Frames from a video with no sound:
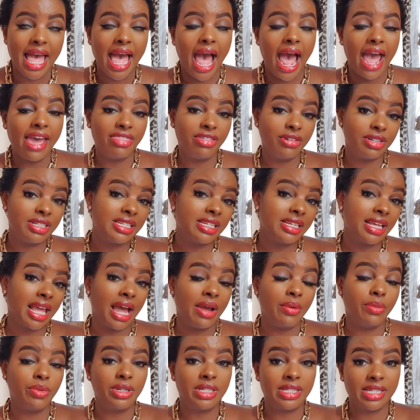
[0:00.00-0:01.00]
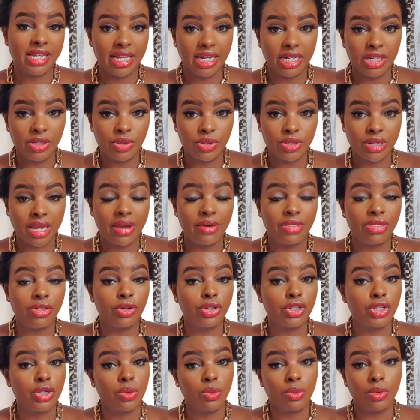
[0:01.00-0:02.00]
I thought I would tell you, I
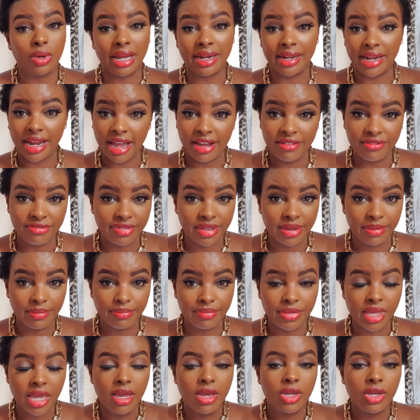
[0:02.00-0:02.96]
thought you can have them,